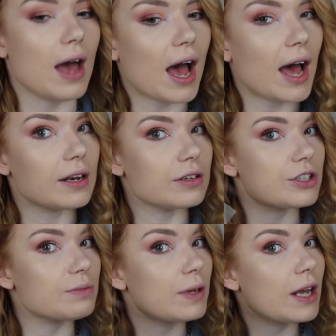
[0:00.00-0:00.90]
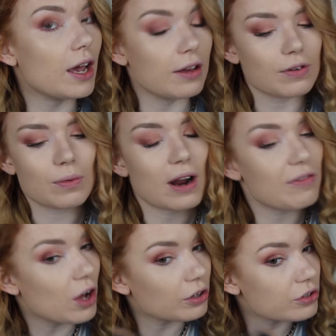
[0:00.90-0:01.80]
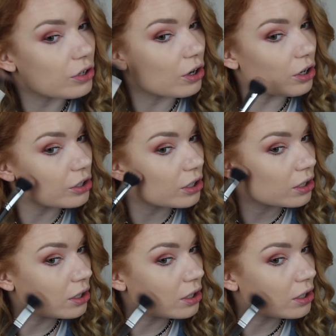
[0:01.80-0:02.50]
and just put it over where I've contoured